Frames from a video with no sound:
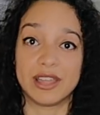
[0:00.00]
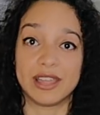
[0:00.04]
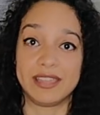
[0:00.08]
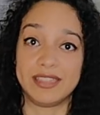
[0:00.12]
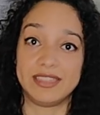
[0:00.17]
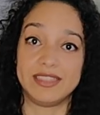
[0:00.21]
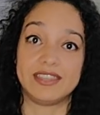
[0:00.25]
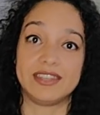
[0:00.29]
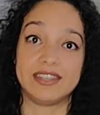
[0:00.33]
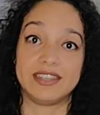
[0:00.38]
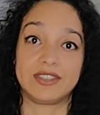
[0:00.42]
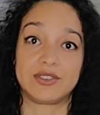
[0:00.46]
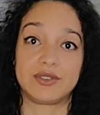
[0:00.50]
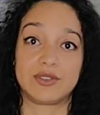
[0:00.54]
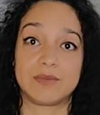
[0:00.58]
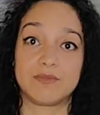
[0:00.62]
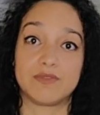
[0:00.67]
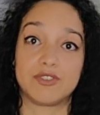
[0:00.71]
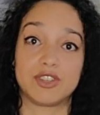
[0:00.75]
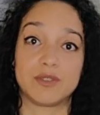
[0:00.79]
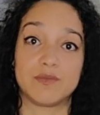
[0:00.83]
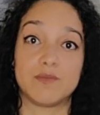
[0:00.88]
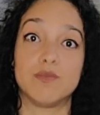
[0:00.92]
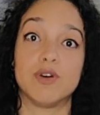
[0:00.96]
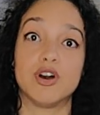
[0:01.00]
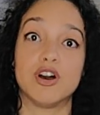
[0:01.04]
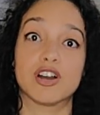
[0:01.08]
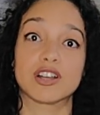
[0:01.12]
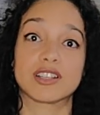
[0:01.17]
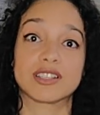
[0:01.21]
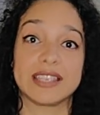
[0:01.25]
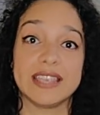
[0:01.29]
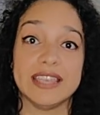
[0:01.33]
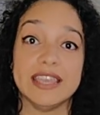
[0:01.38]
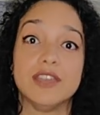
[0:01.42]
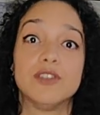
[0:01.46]
in the description
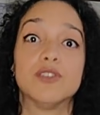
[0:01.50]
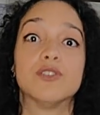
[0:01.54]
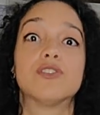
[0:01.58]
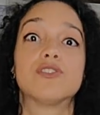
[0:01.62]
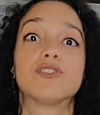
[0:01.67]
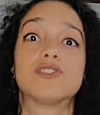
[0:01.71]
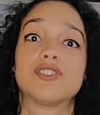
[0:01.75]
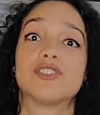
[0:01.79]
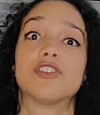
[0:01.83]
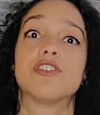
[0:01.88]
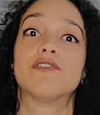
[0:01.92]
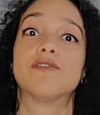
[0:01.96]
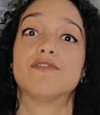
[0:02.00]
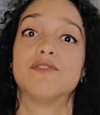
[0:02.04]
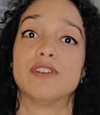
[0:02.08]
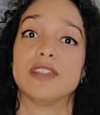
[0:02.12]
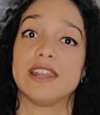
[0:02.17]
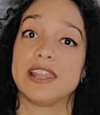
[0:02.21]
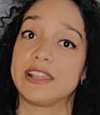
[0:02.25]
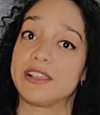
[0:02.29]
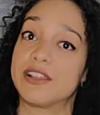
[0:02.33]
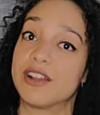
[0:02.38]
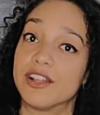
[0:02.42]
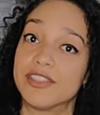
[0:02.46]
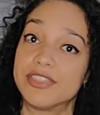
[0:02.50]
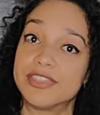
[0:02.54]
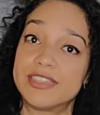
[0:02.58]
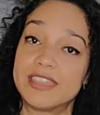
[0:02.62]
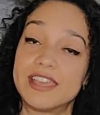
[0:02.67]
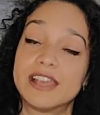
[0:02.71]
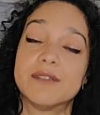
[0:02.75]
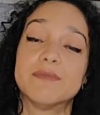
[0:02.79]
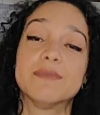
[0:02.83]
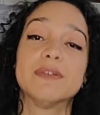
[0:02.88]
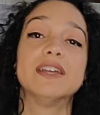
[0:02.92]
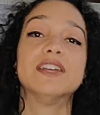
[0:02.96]
box in order of when I got
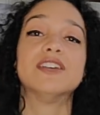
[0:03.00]
them,